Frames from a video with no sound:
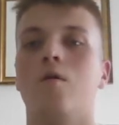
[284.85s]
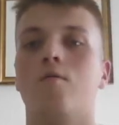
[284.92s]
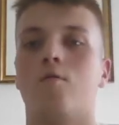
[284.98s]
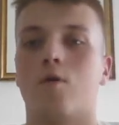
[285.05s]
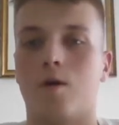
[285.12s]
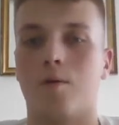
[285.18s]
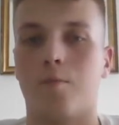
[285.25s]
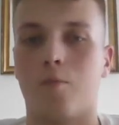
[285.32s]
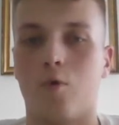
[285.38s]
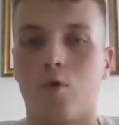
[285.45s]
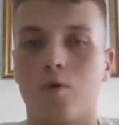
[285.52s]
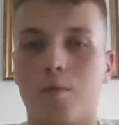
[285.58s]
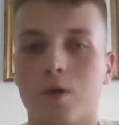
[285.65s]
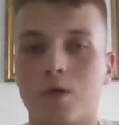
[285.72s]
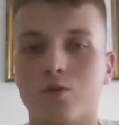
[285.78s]
for a
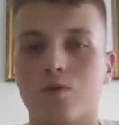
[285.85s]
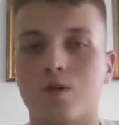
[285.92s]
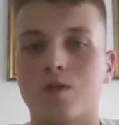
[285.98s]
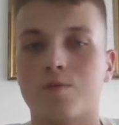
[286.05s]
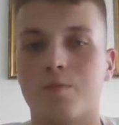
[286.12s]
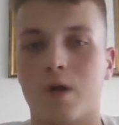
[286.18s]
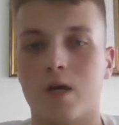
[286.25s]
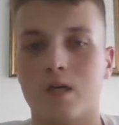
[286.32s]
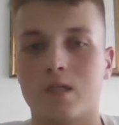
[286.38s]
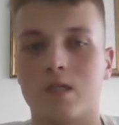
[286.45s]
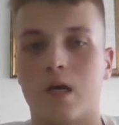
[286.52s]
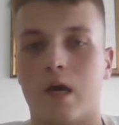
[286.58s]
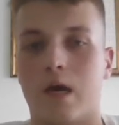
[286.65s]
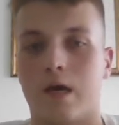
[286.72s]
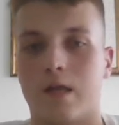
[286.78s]
programmer to express
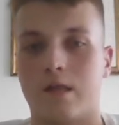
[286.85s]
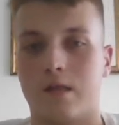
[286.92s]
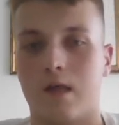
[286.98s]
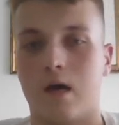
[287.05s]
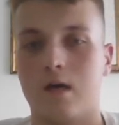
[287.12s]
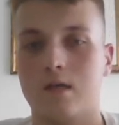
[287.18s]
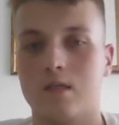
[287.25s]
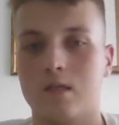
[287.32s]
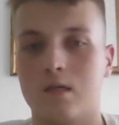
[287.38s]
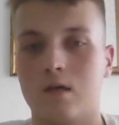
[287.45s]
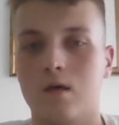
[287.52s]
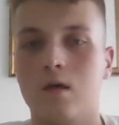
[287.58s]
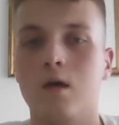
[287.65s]
a task